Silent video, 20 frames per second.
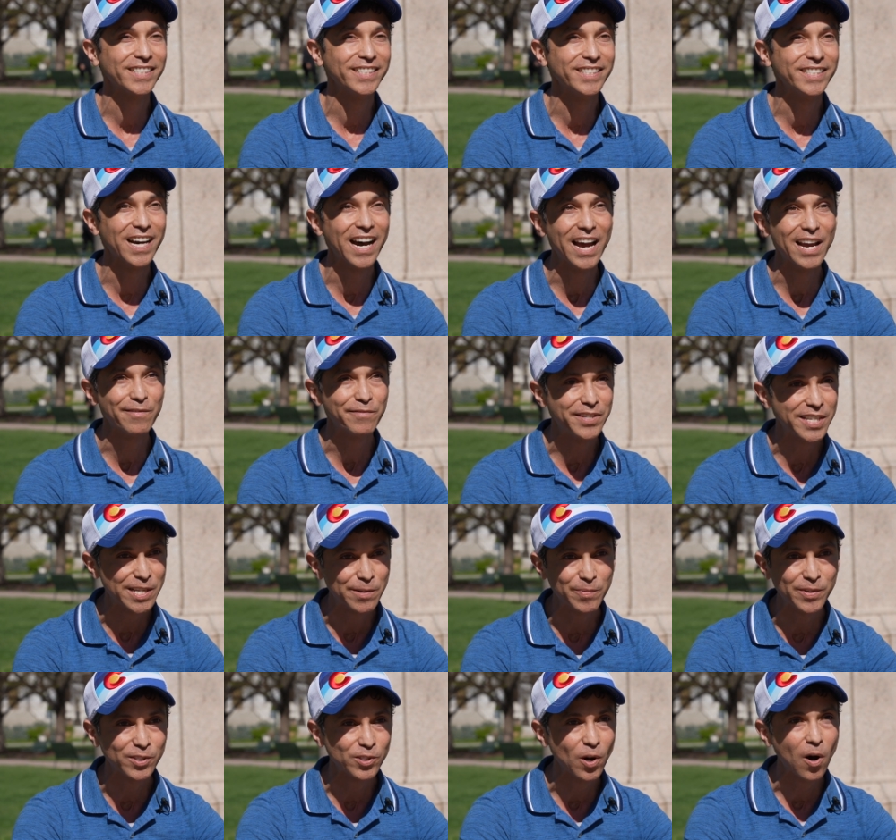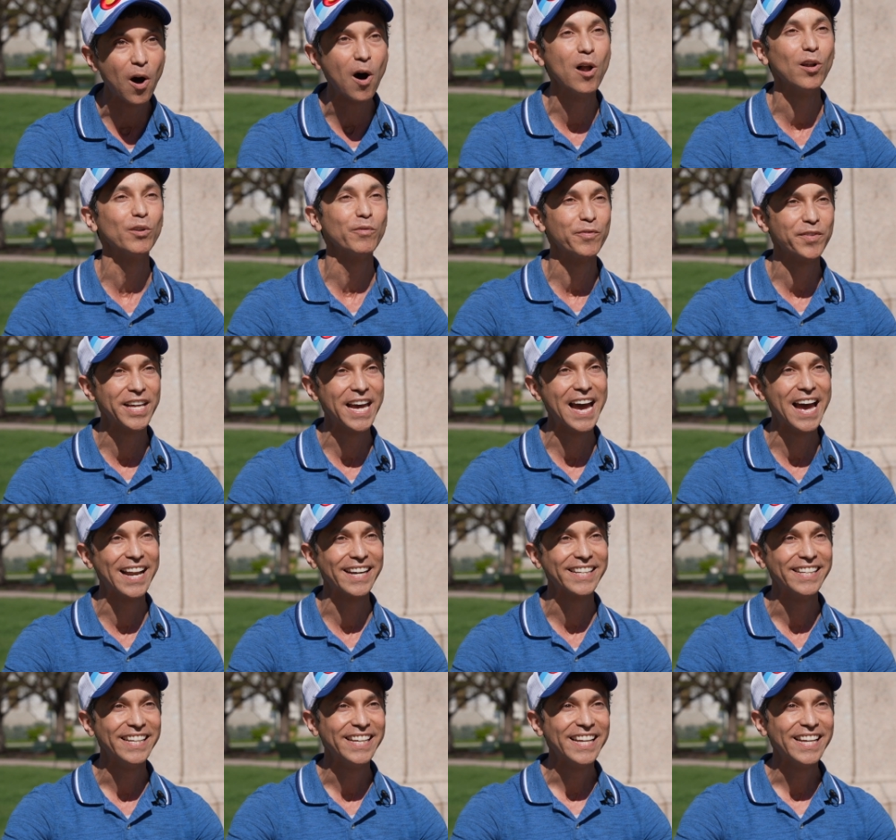dive deep into all of that.